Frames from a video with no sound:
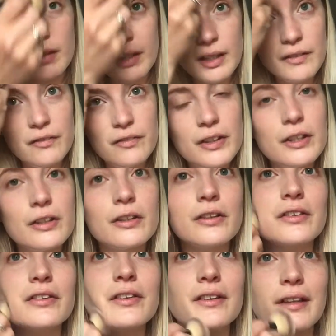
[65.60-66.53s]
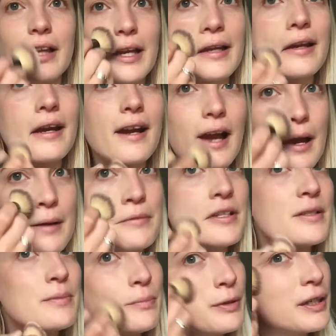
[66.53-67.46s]
It feels like I'm
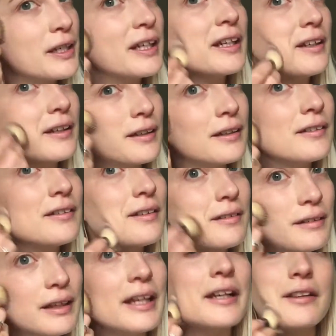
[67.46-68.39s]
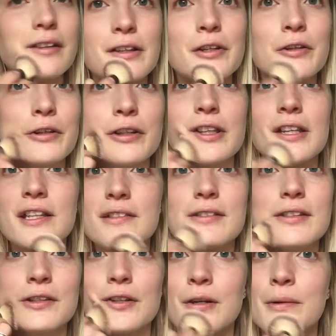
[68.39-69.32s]
just putting, like, literally
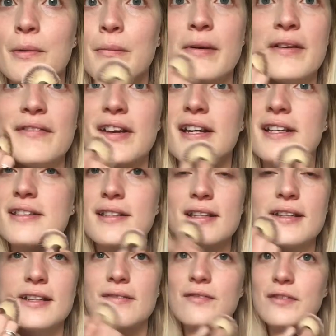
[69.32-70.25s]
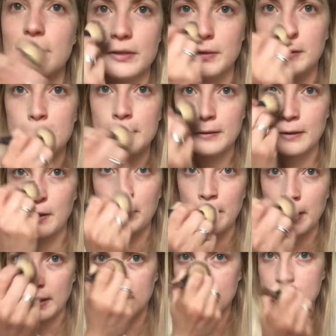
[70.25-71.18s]
serum on my face. It feels so
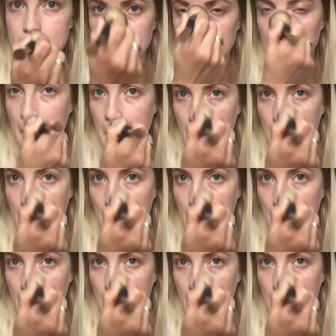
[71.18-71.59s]
nice.